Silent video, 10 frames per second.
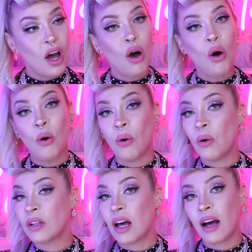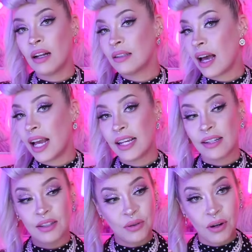hold on tight,
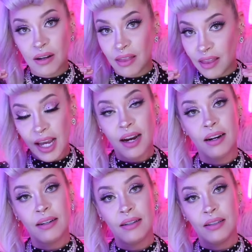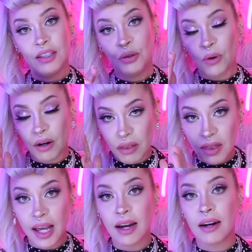because you are there. You are
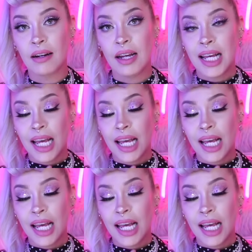there.